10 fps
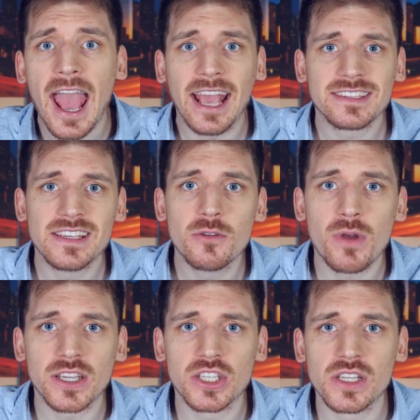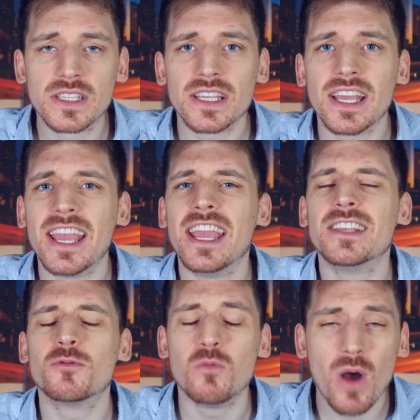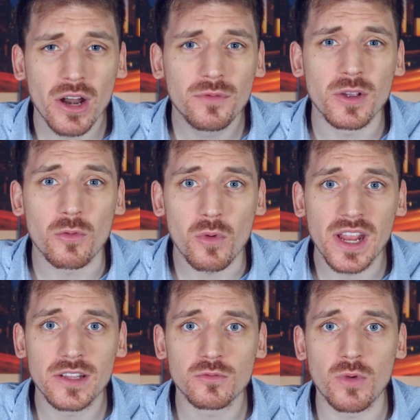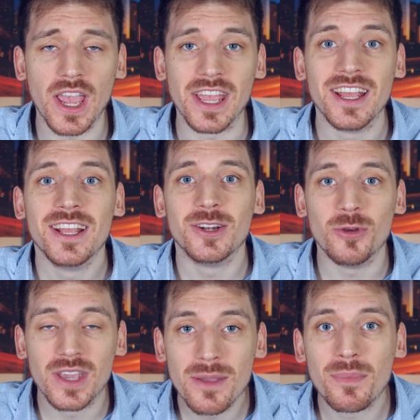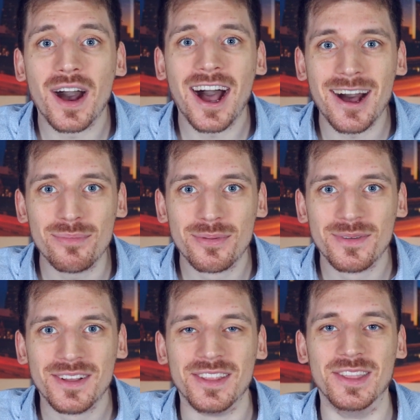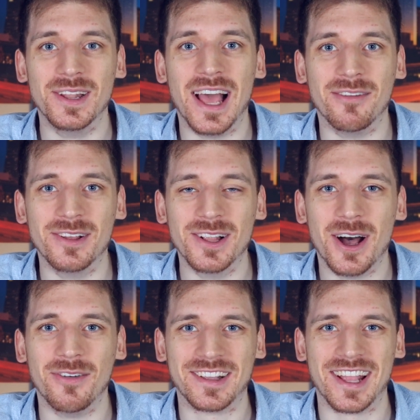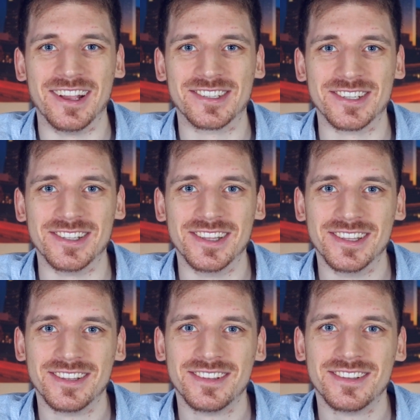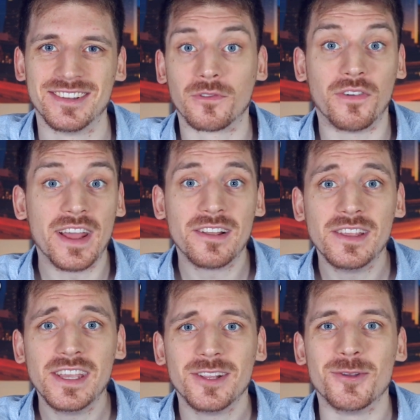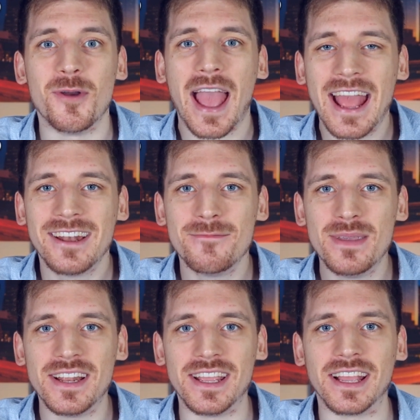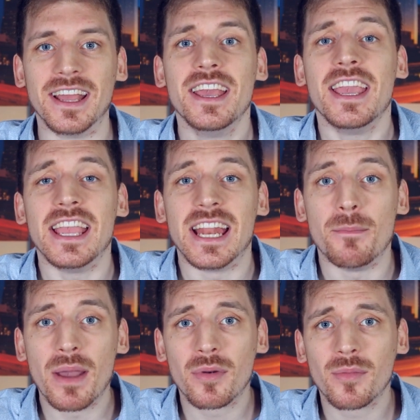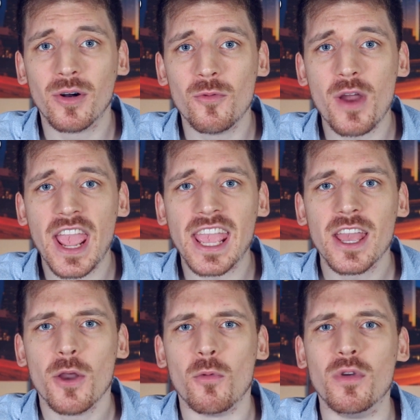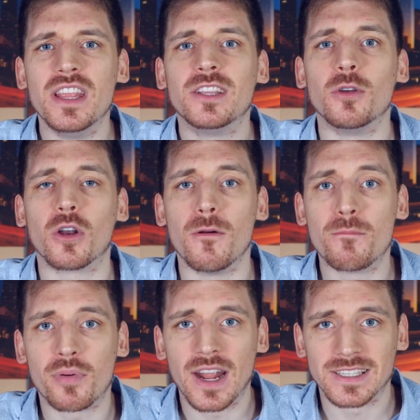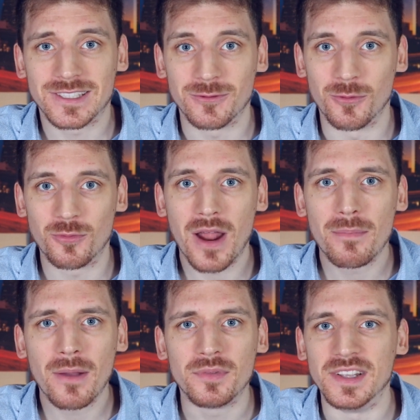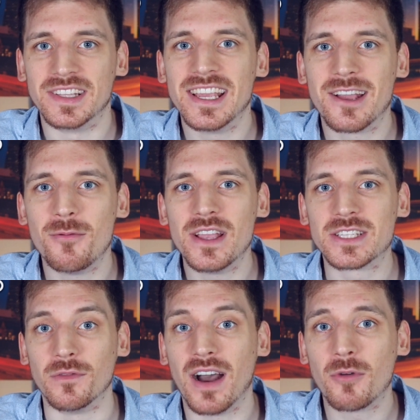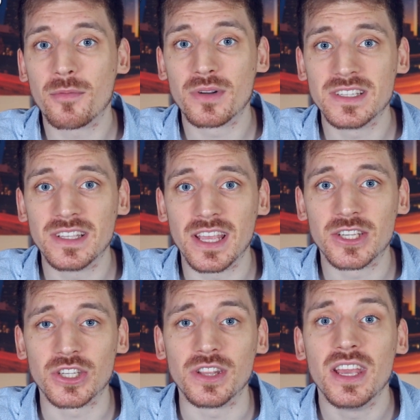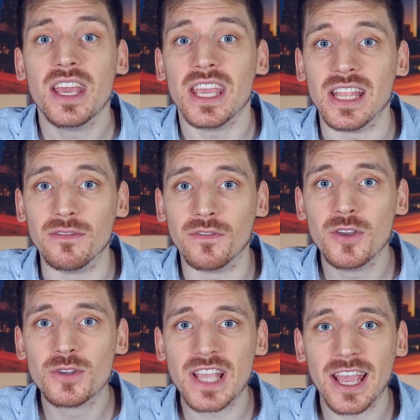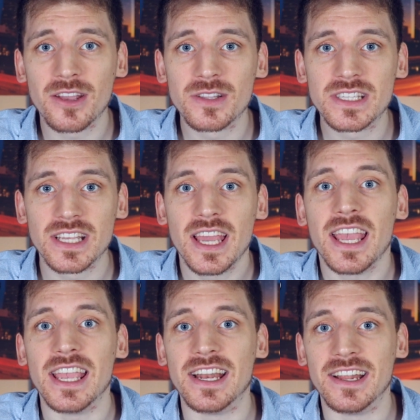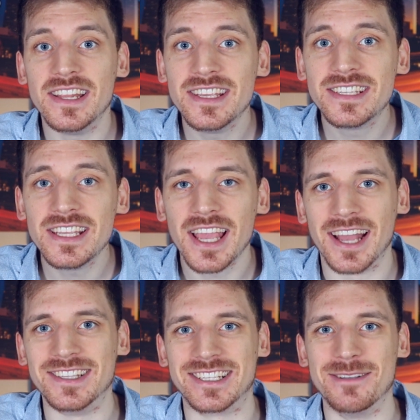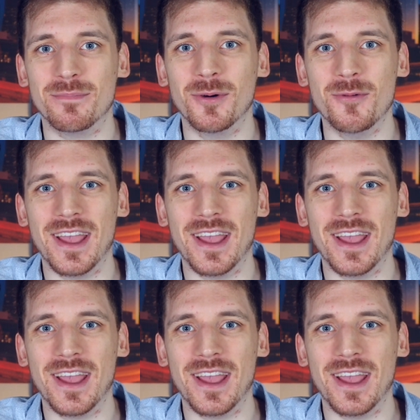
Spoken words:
Asking questions is one of the greatest ways to keep up the level of attention. Finally, to end the meeting in a memorable way, we need to compress, to wrap up the takeaways of our presentation in few seconds in an easy and simple